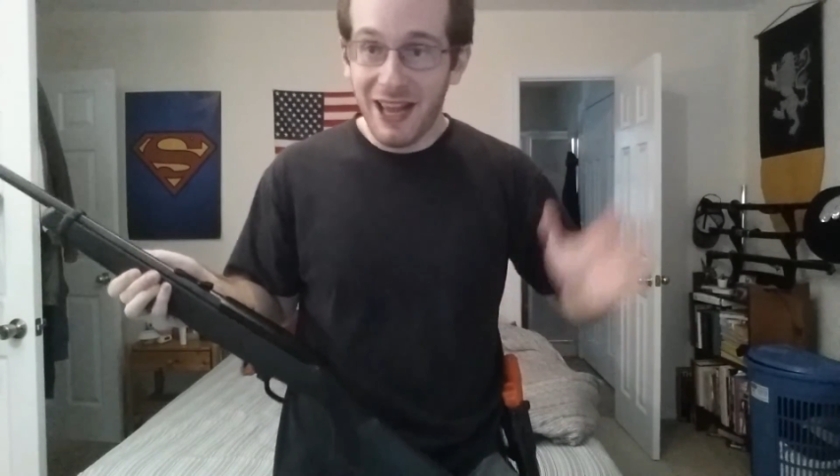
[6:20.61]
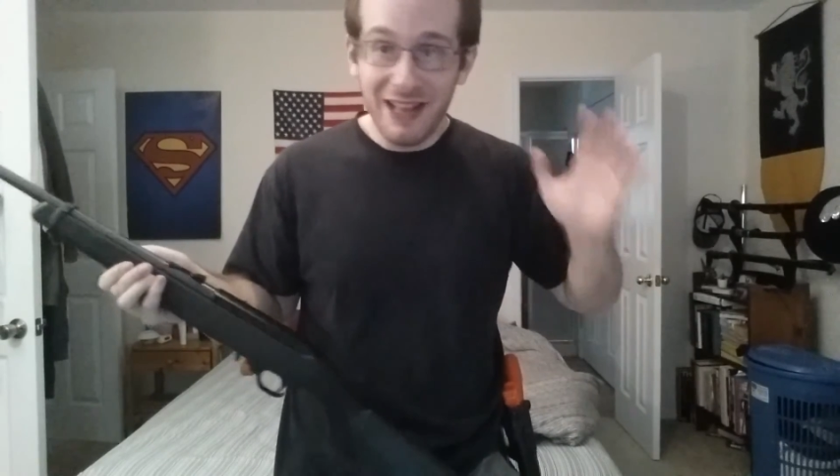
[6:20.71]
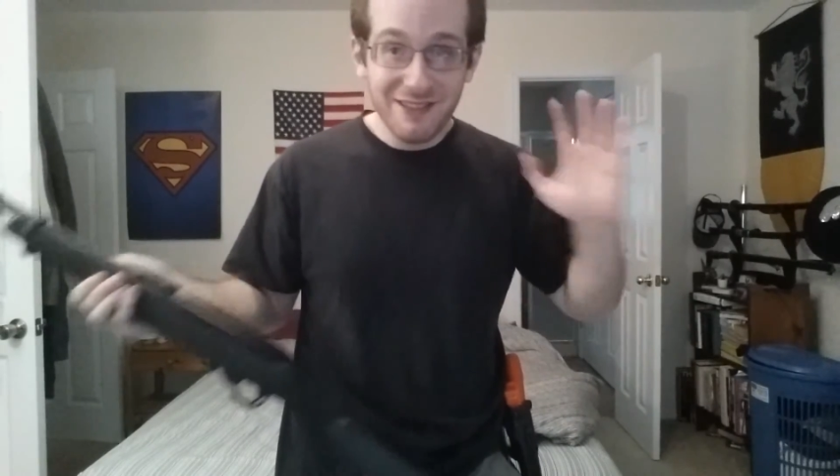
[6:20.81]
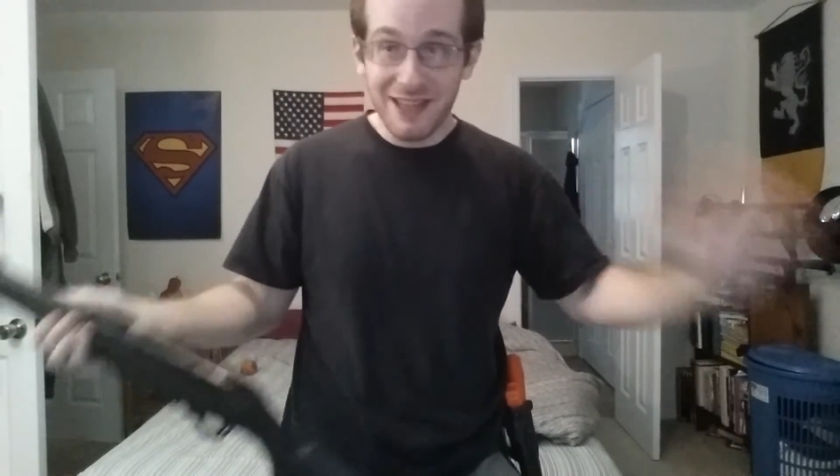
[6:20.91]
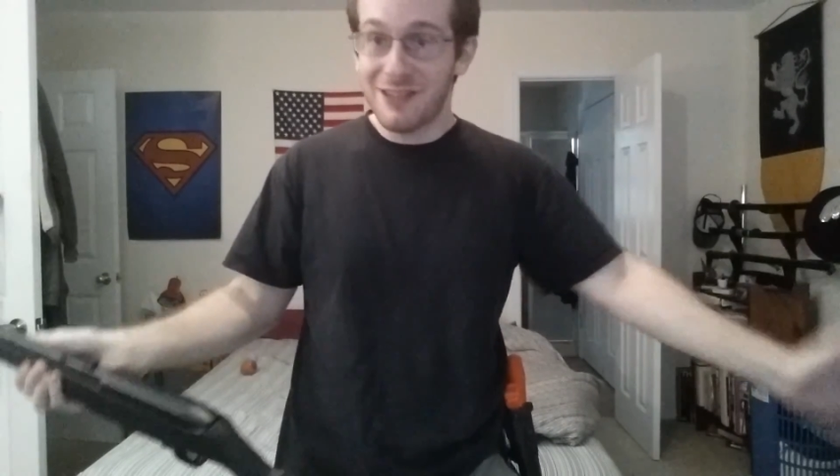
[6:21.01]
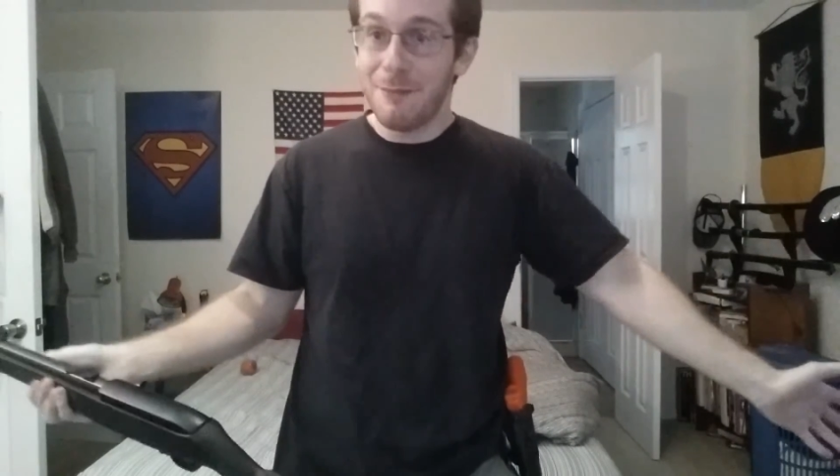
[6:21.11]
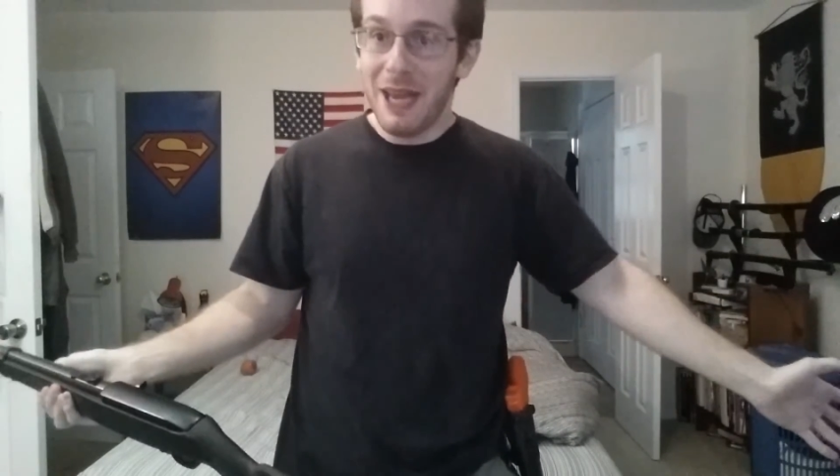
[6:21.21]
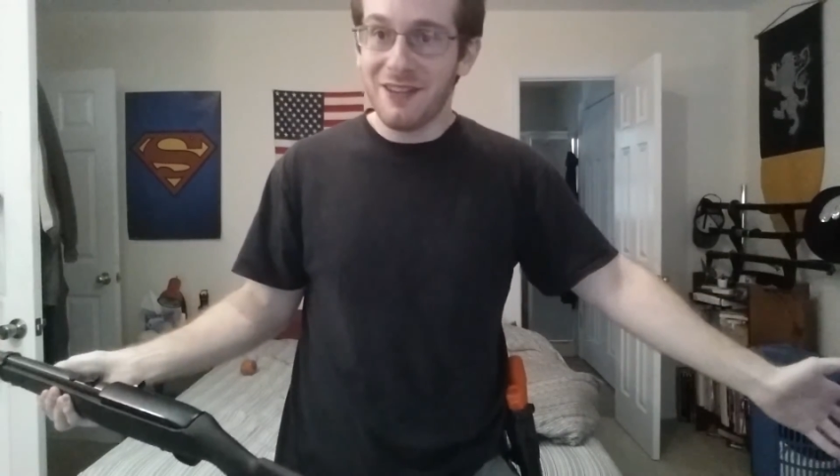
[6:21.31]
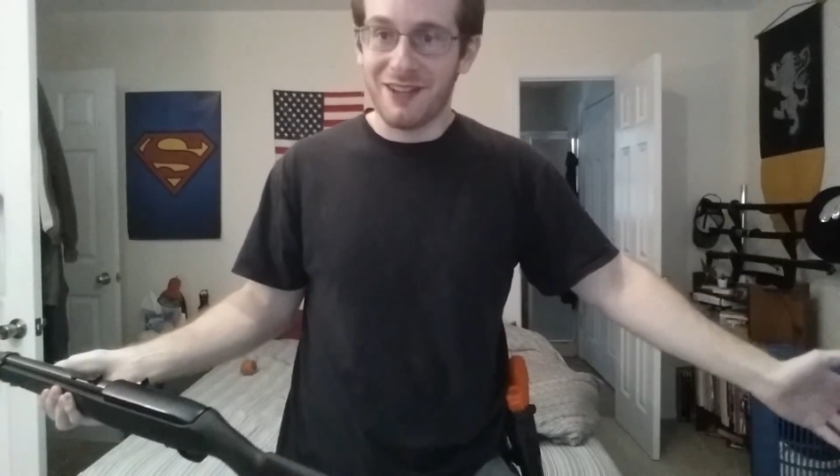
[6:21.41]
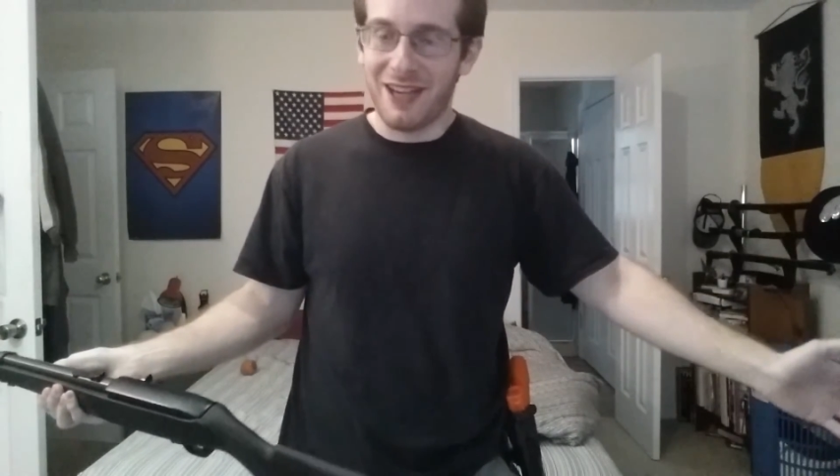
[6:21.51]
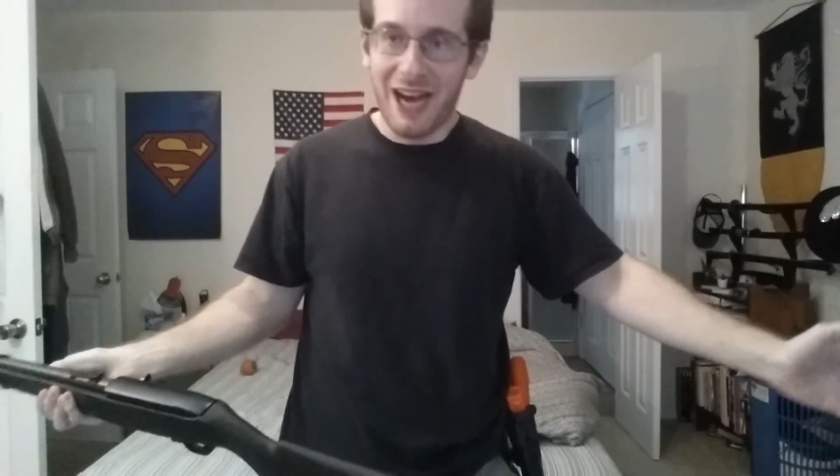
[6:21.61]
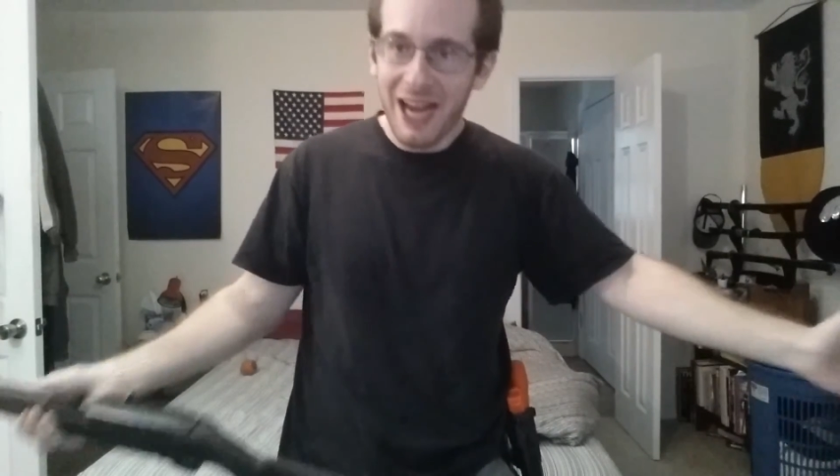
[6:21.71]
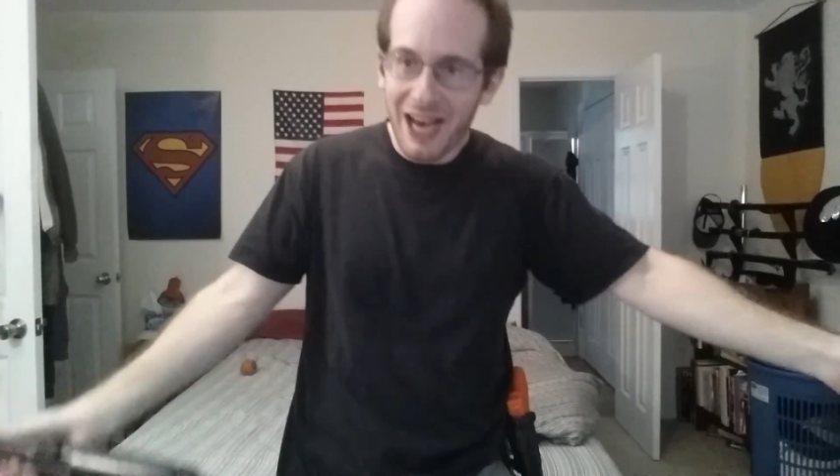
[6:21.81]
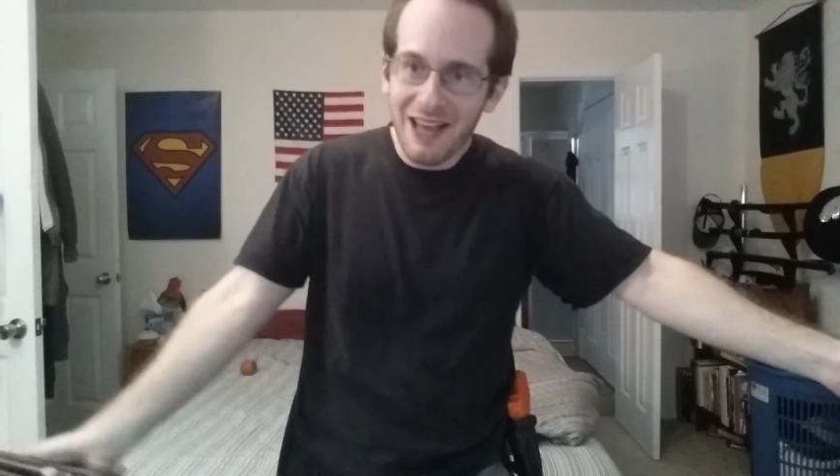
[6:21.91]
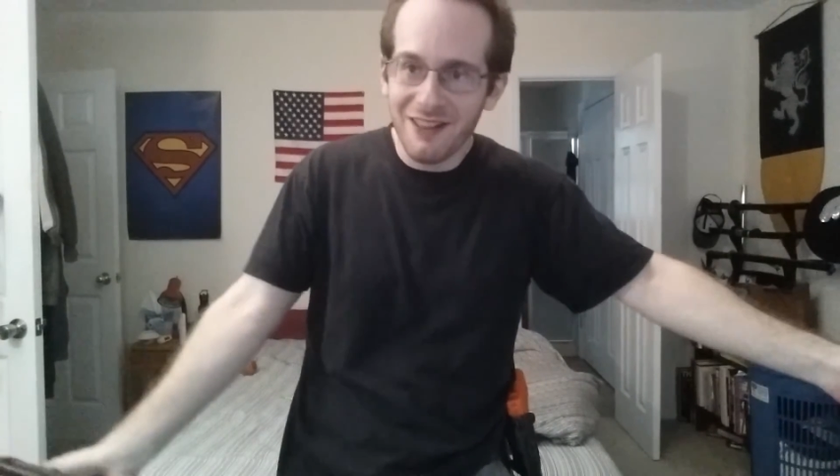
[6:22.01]
It's amazing.
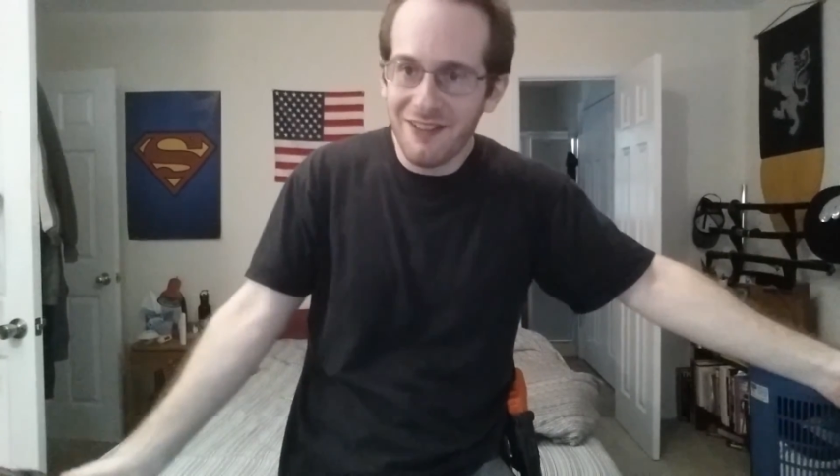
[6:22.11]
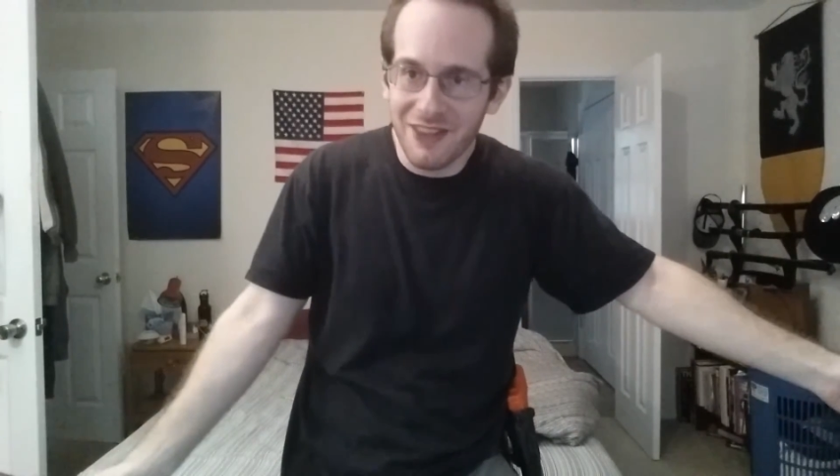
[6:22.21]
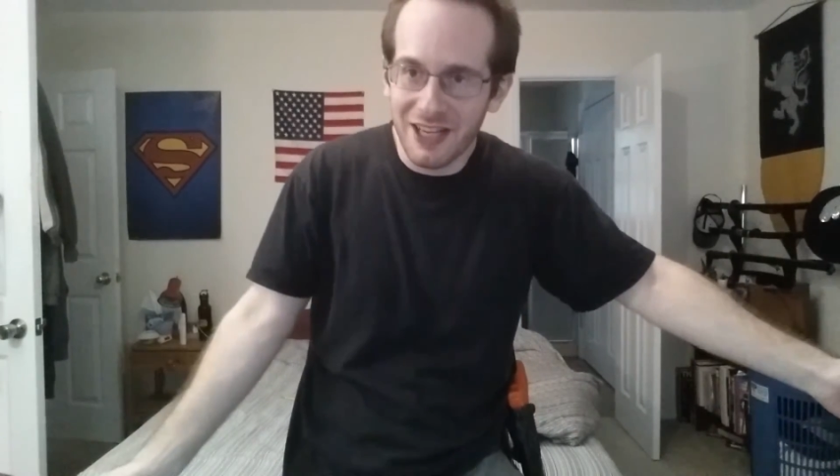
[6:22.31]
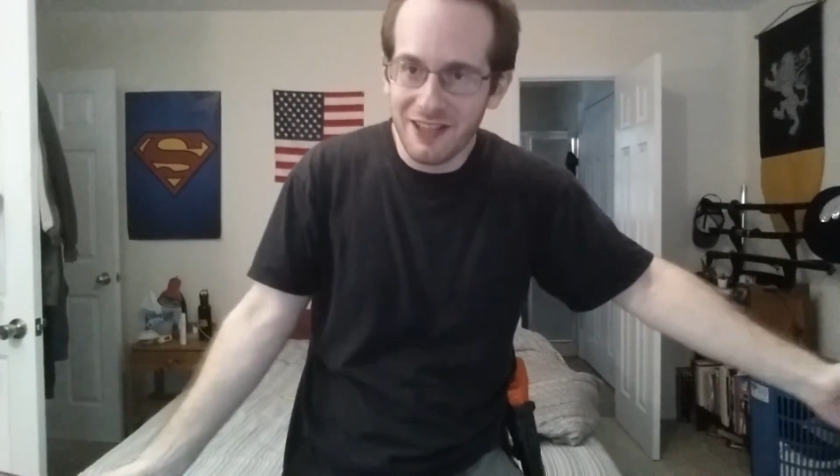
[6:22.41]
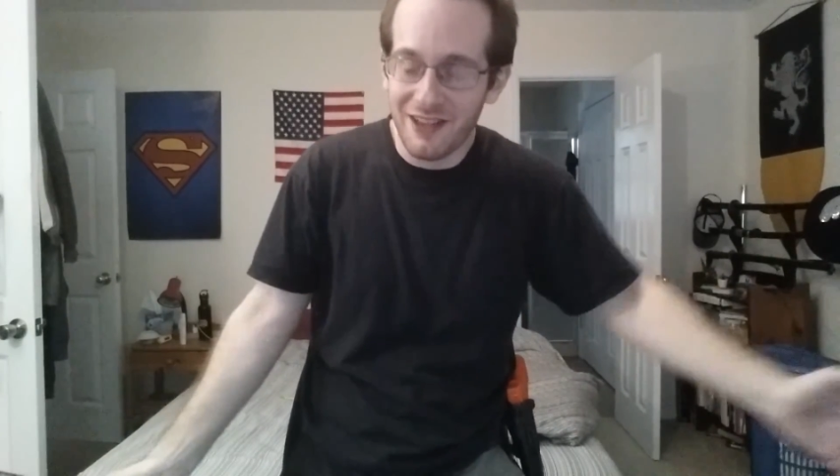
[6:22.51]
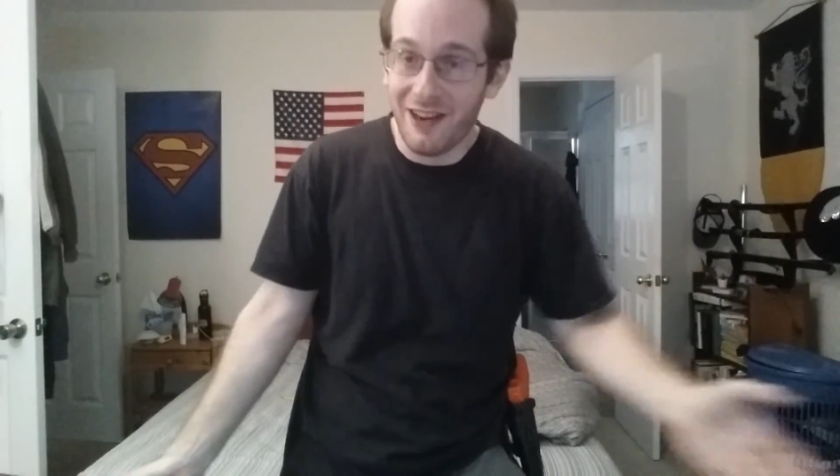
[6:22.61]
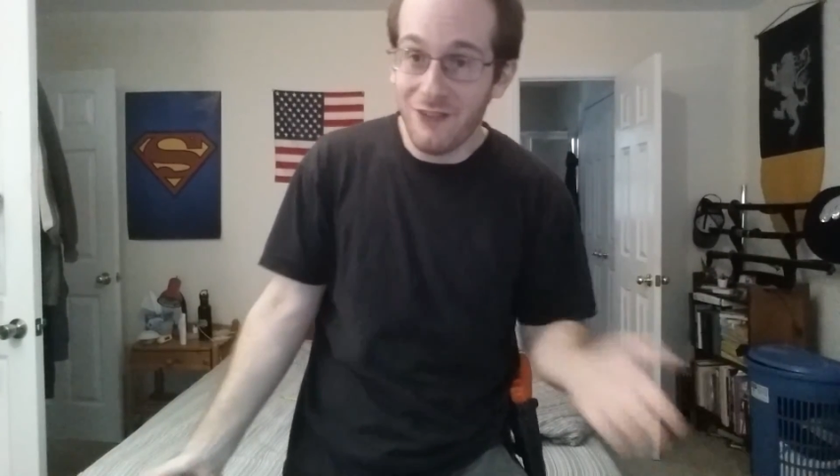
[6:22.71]
I love that idea.